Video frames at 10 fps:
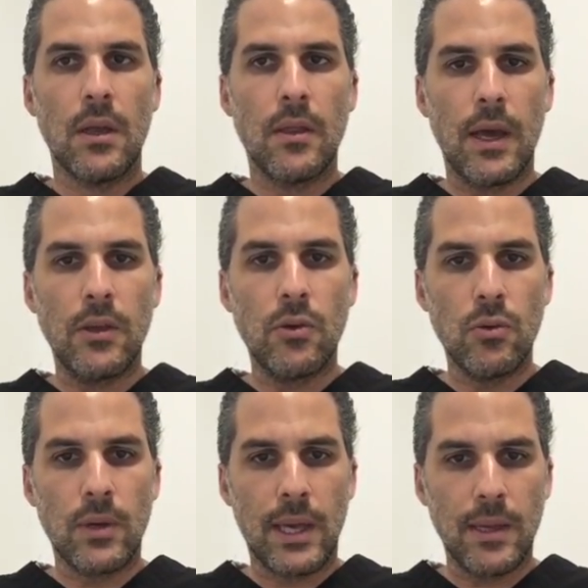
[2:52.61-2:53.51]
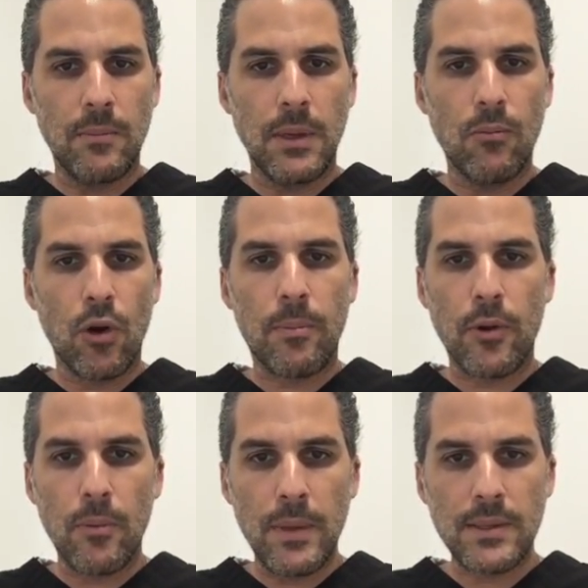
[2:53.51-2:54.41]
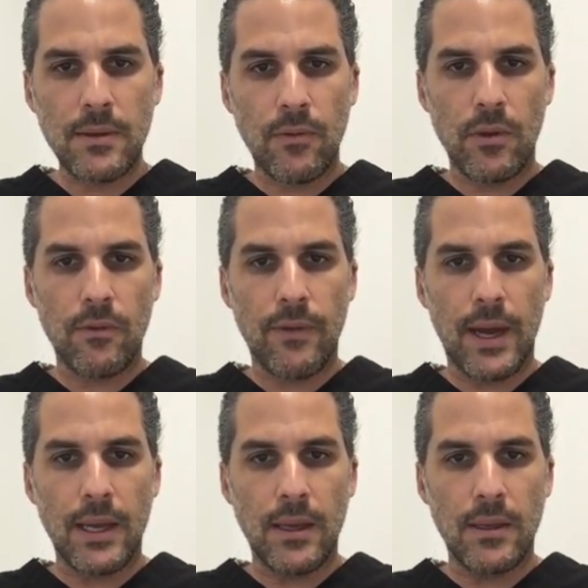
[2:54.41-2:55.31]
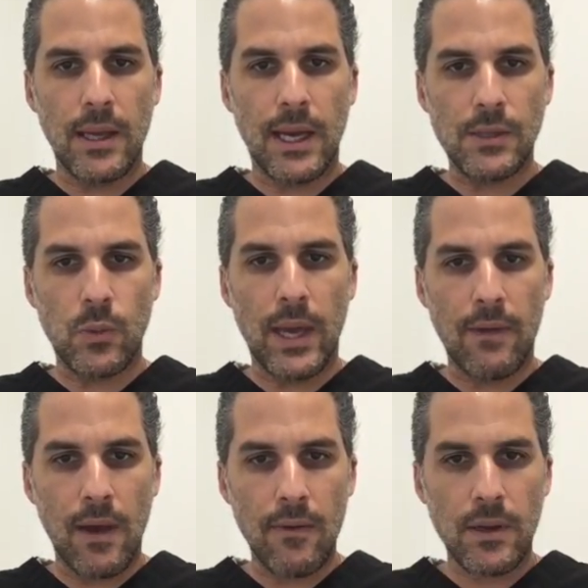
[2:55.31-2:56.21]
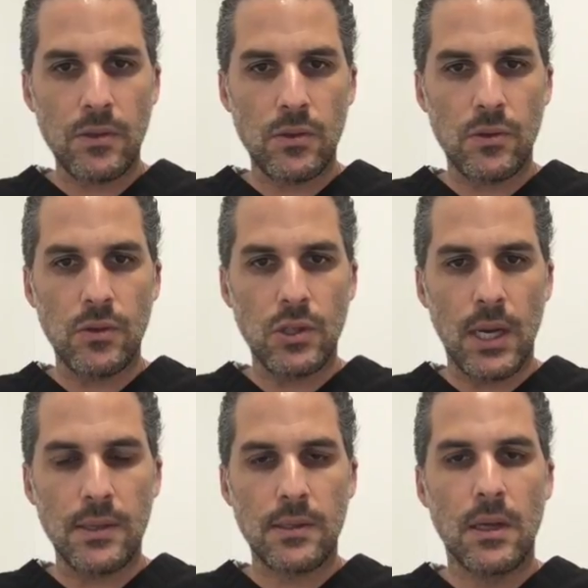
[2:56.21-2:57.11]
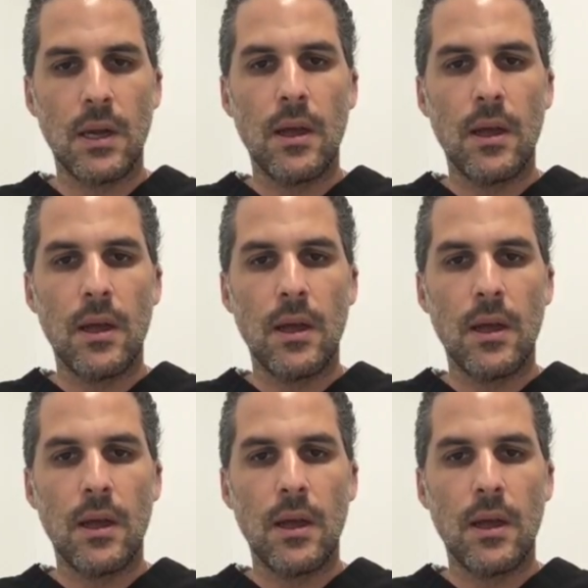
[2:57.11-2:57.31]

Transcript: that you can be more permissive with your fatty intake, as we have evidence to suggest